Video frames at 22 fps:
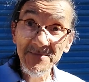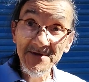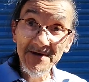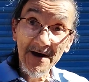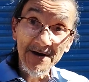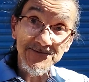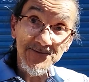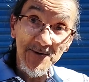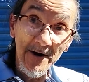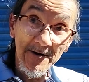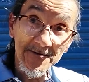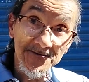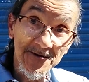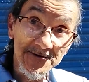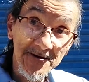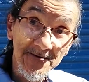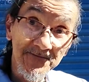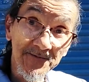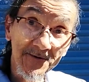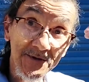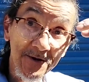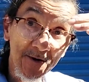That's why I was
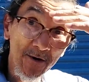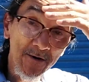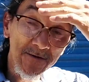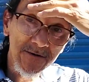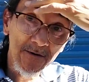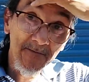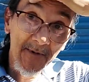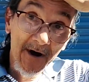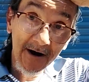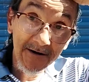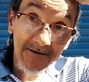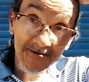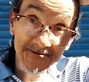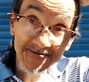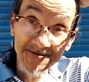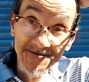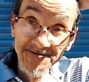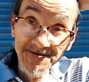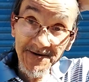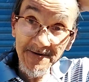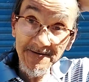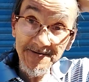looking for the older models
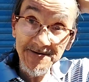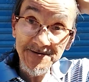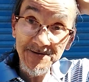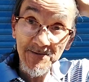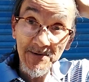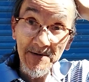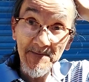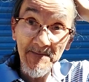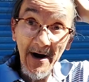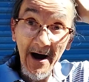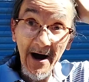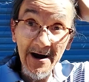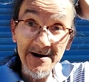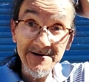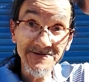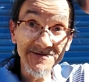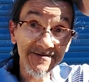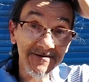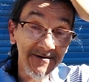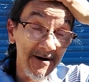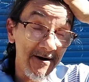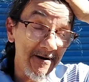instead of just rebuying
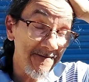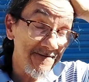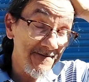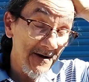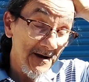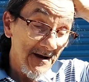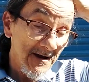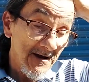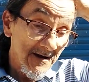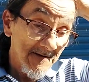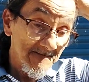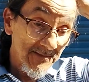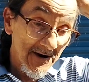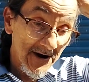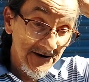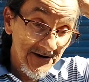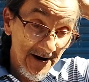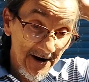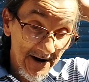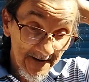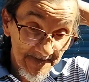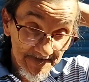stuff. But
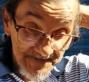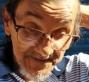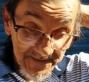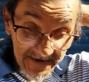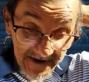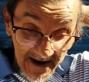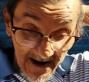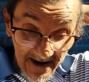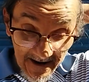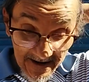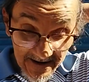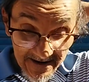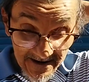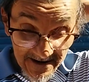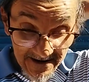yeah.